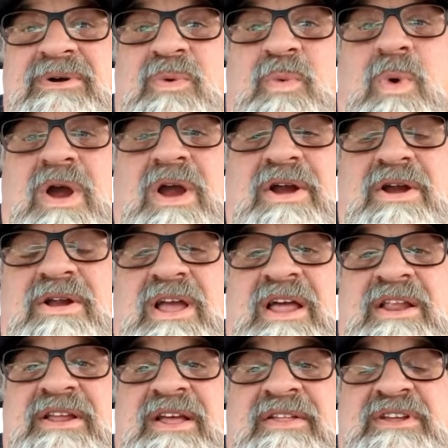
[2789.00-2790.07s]

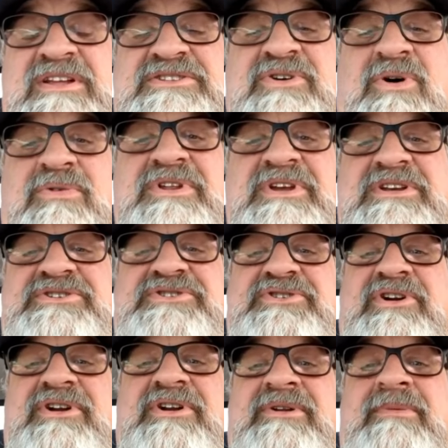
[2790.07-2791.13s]
And it's only a
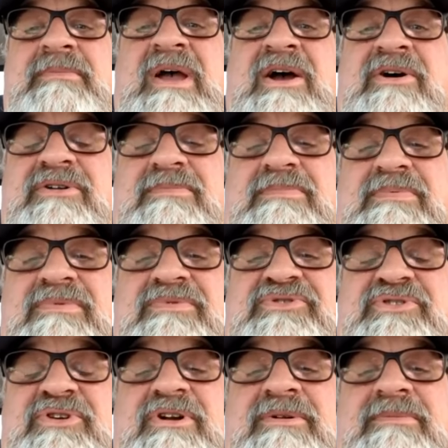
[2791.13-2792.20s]
certain amount of
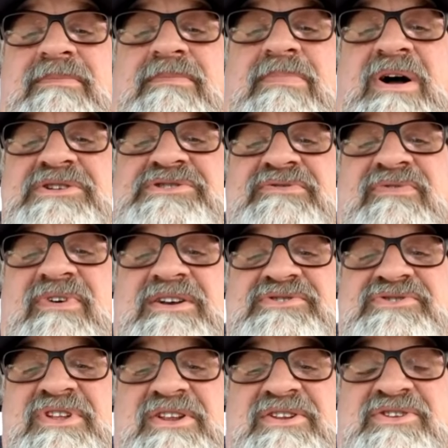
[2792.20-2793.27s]
certain bunch of
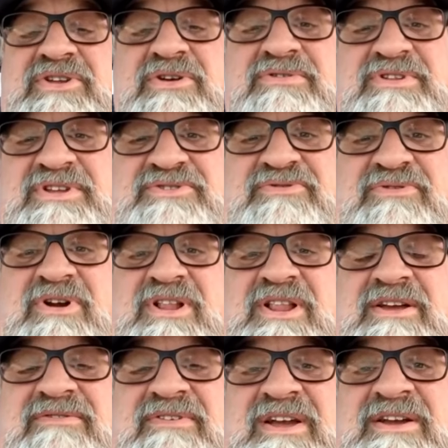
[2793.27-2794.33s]
us that do this for a
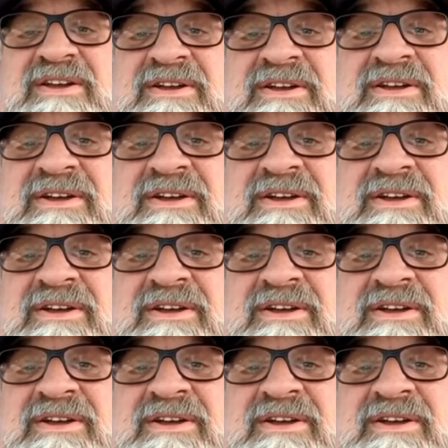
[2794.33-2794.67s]
living.